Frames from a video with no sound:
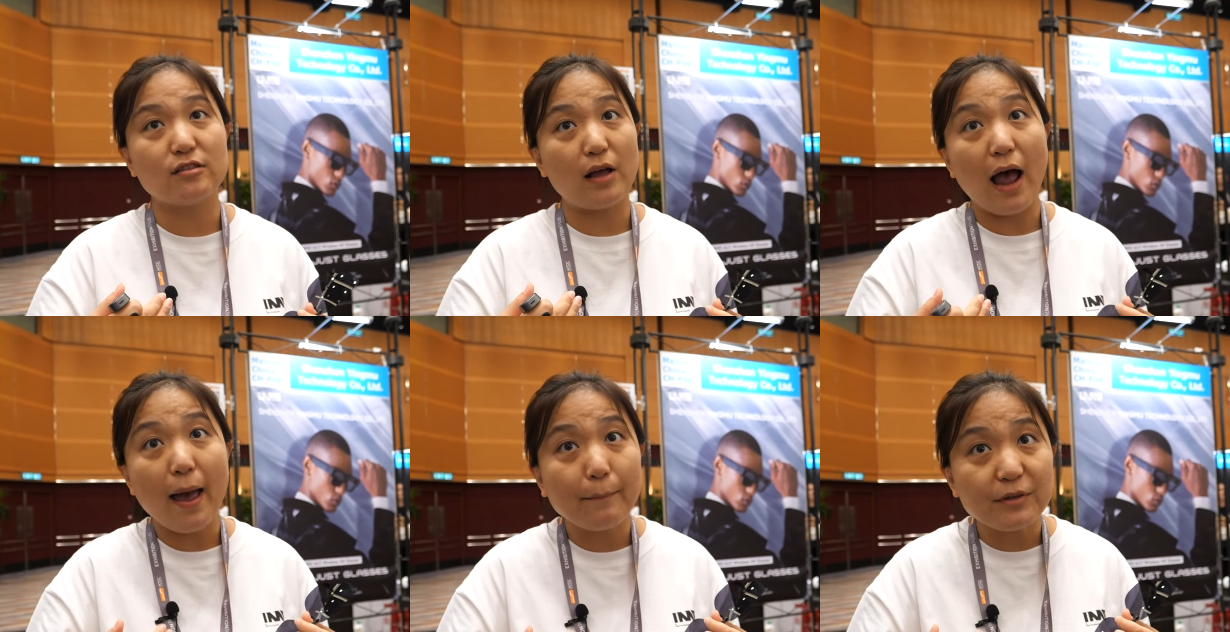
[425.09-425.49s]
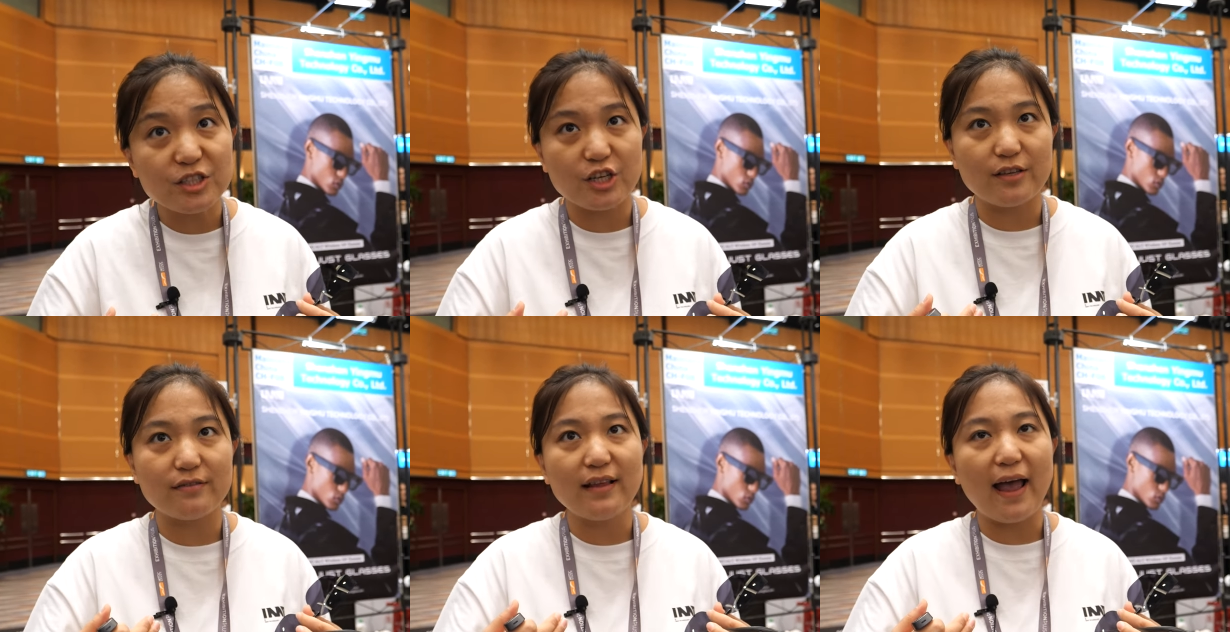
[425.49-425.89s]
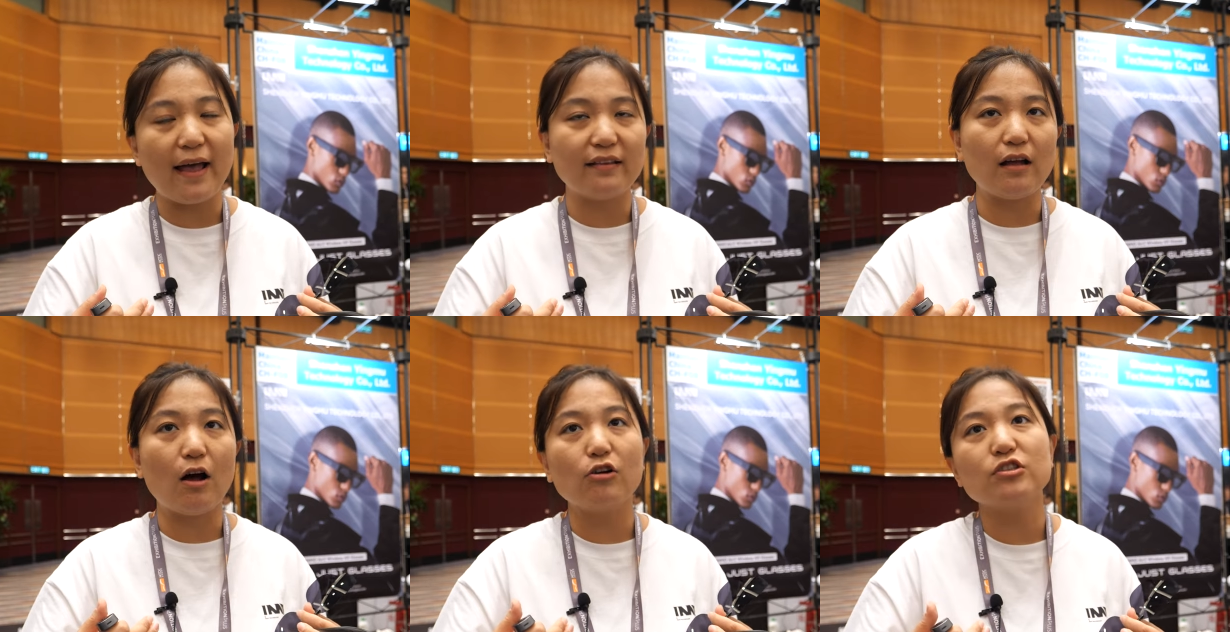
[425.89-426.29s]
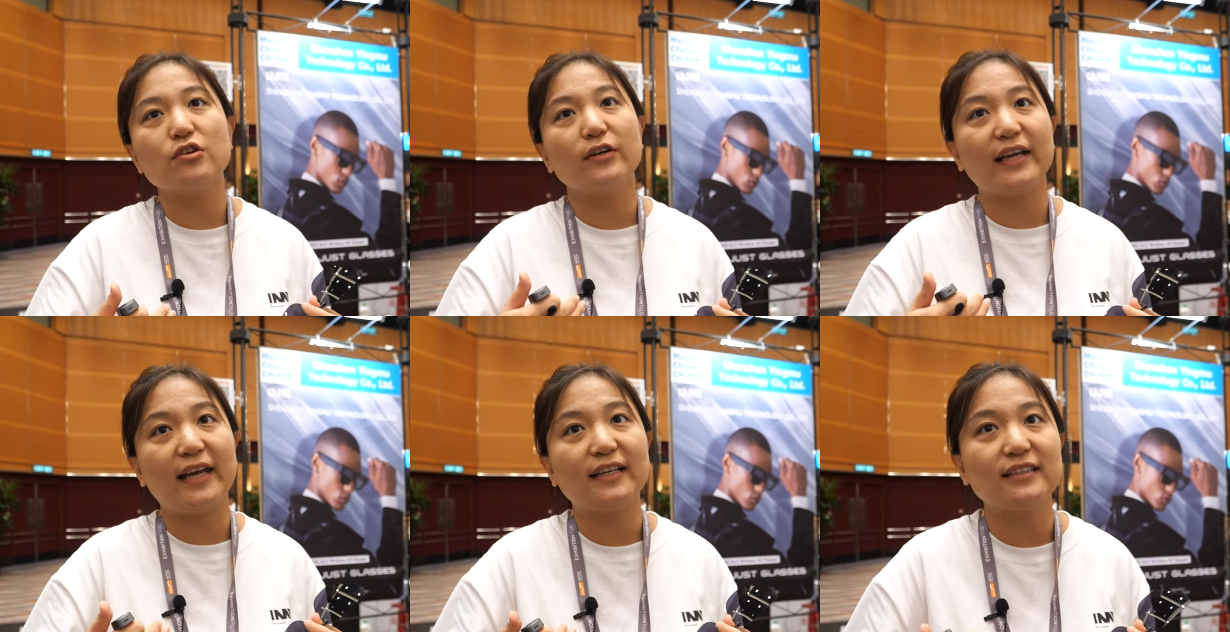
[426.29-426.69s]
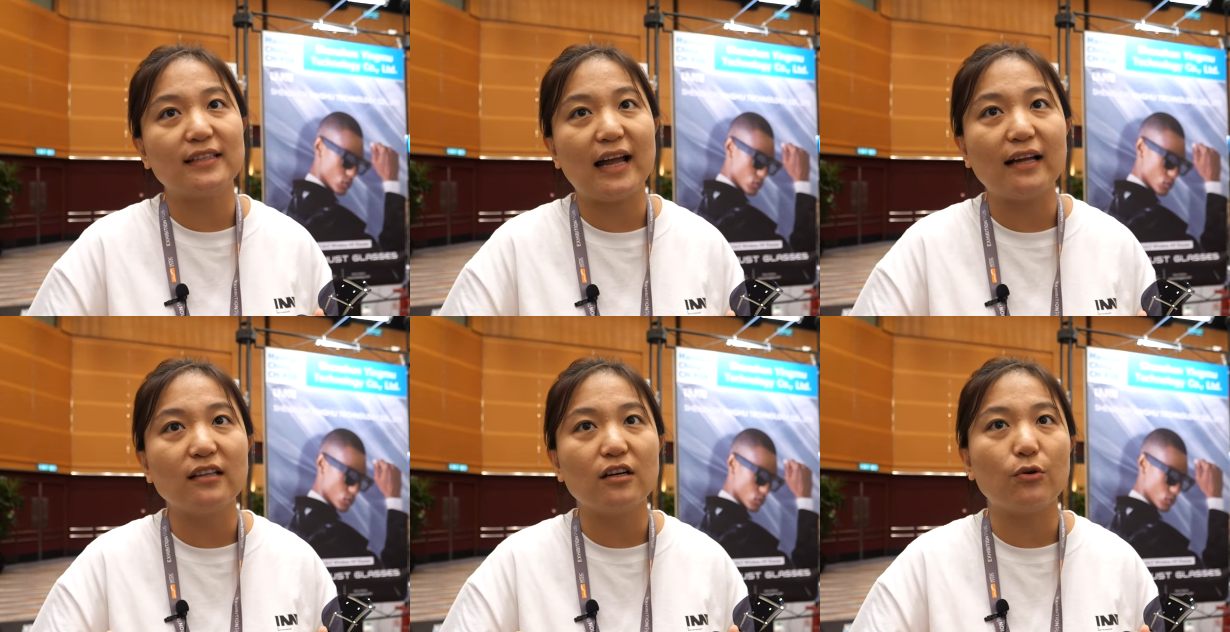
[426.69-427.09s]
Speaker 1: Amazon and also
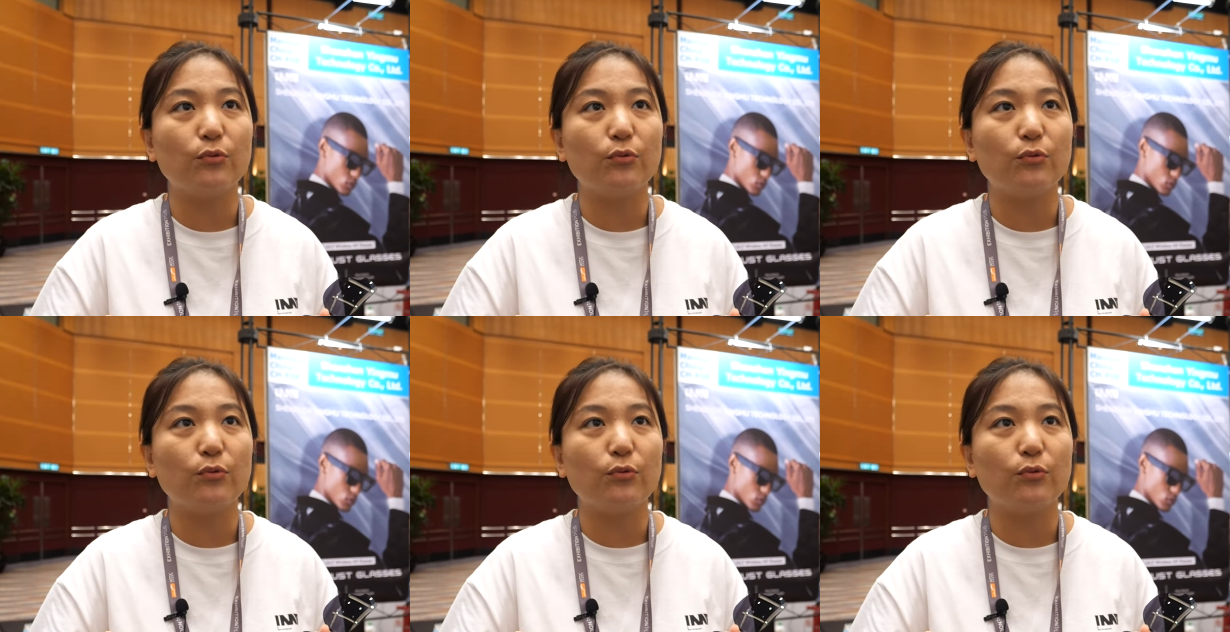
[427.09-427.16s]
Kickstarter.